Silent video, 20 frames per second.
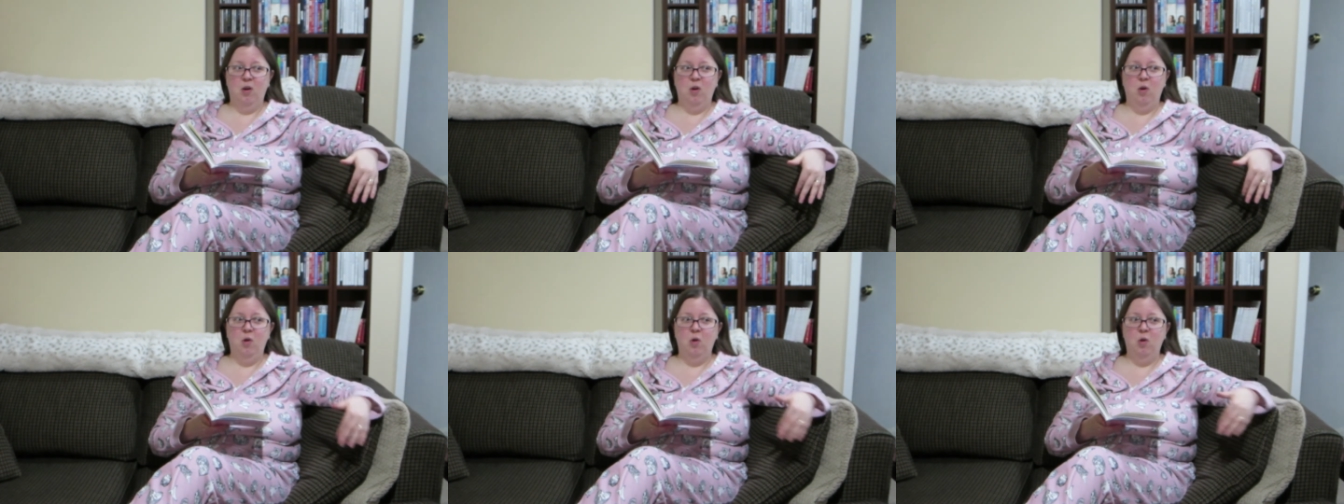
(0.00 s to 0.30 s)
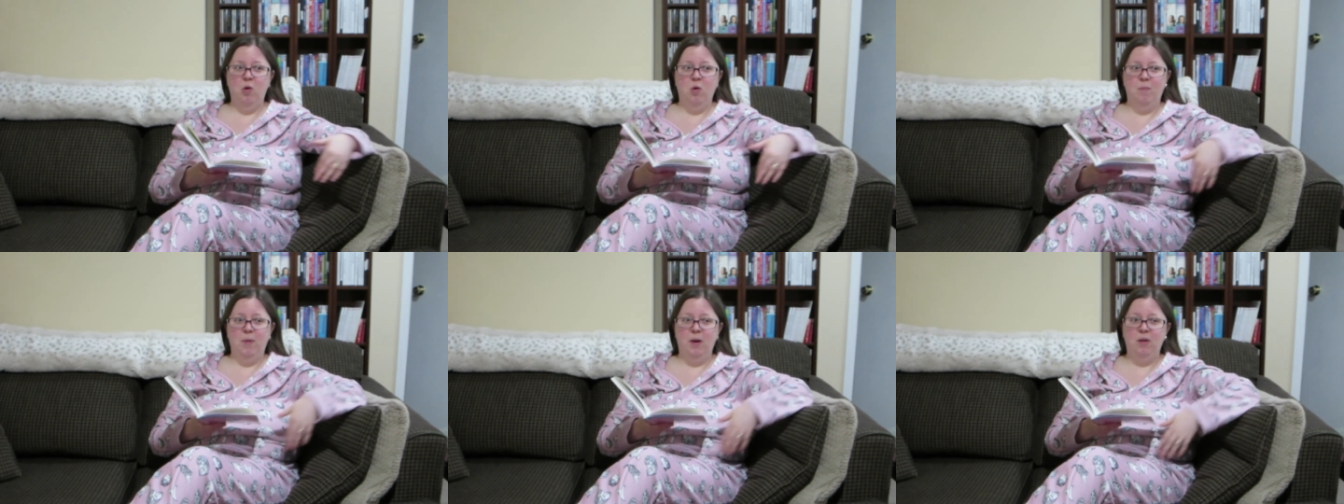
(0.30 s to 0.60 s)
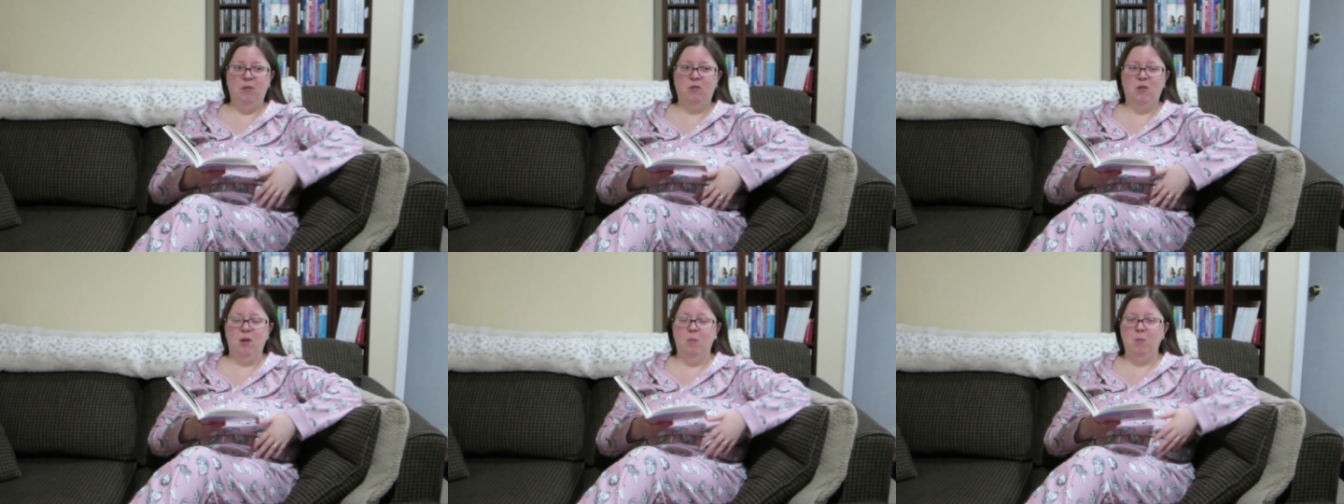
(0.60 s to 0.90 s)
oh my
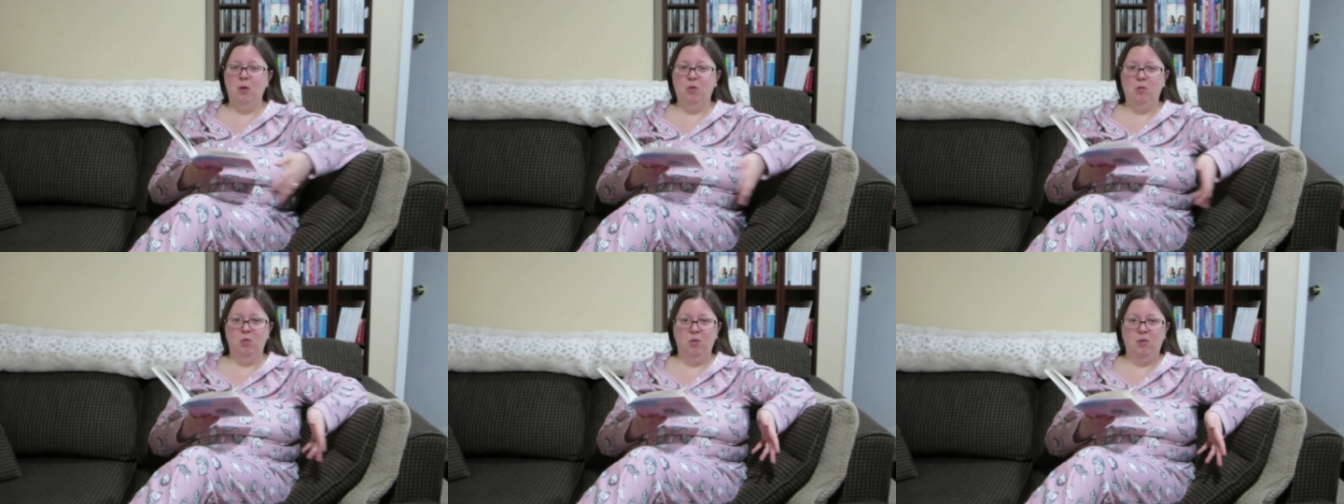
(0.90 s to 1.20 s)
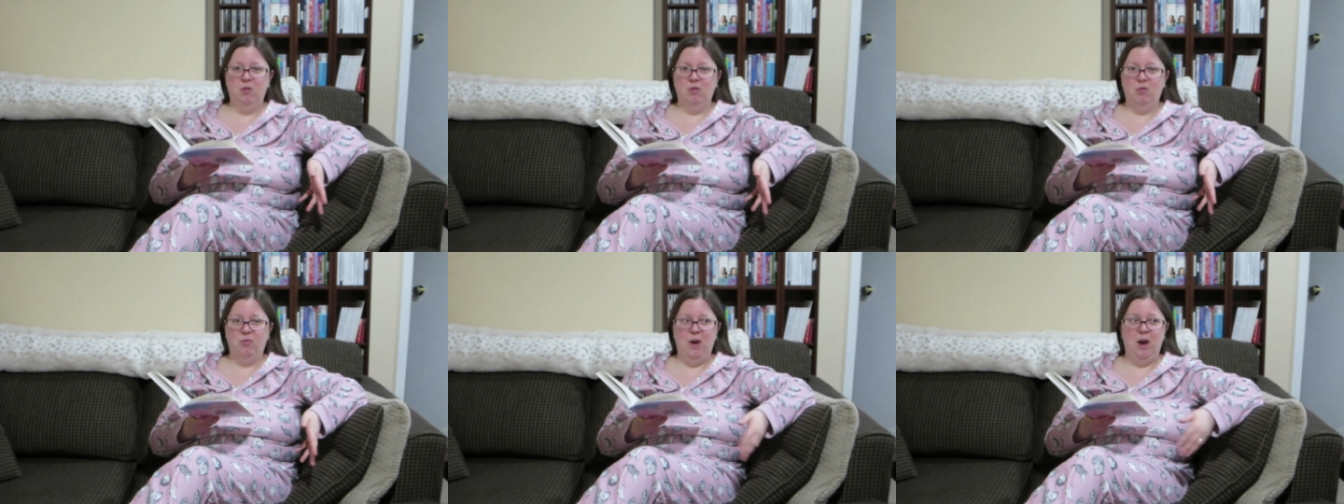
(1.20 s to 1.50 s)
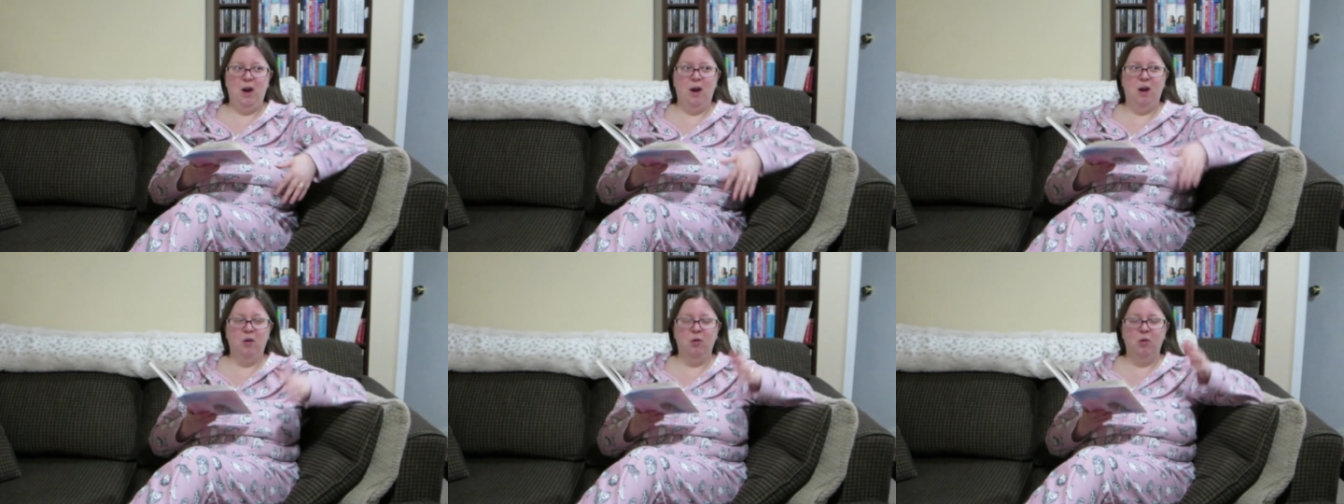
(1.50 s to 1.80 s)
stomach looks
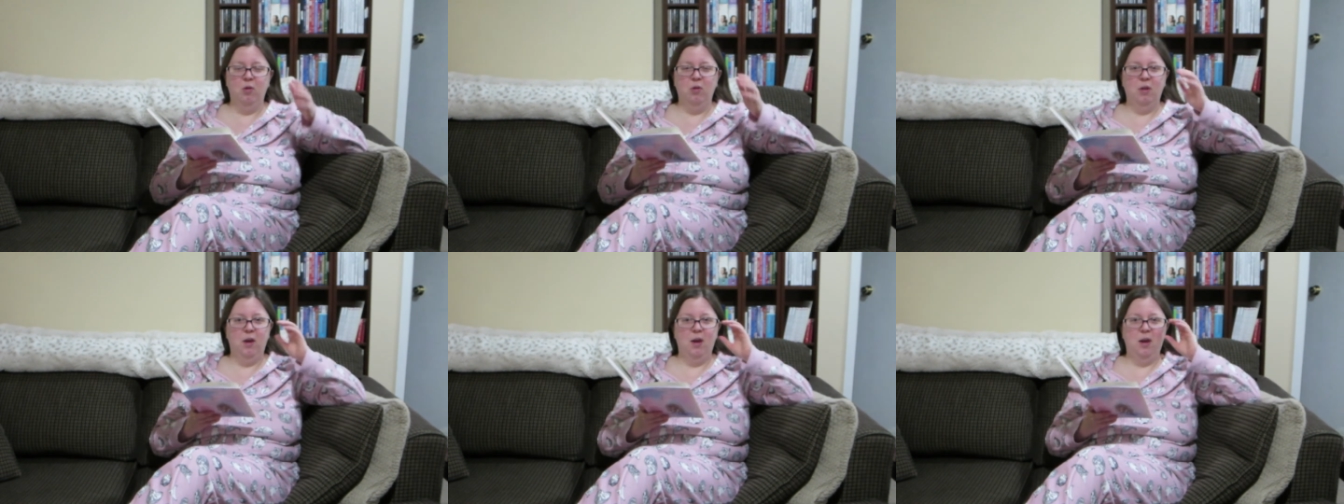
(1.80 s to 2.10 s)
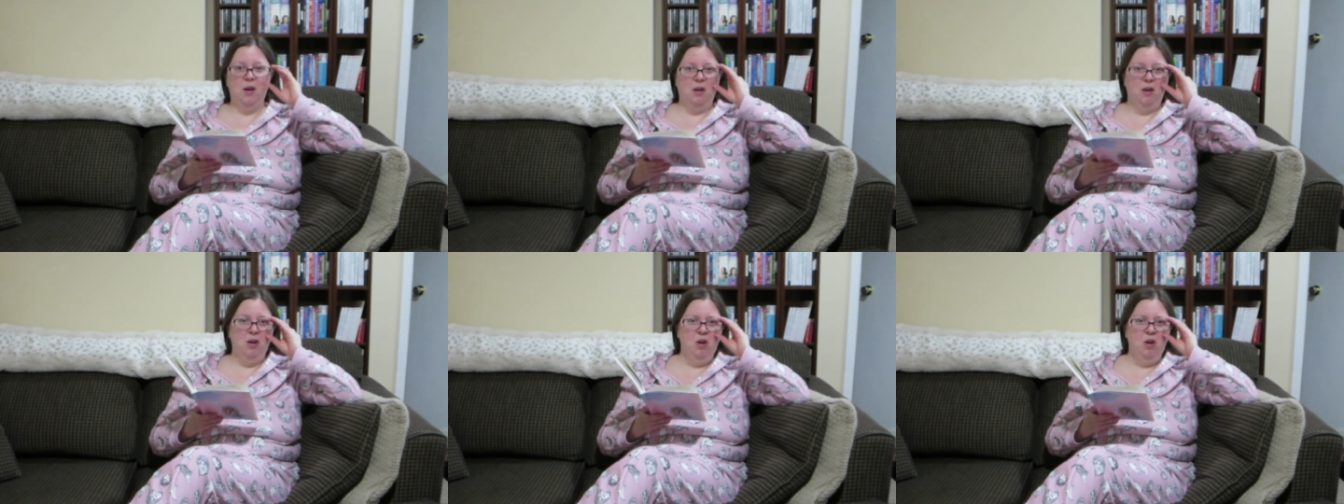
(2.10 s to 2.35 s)
fat or like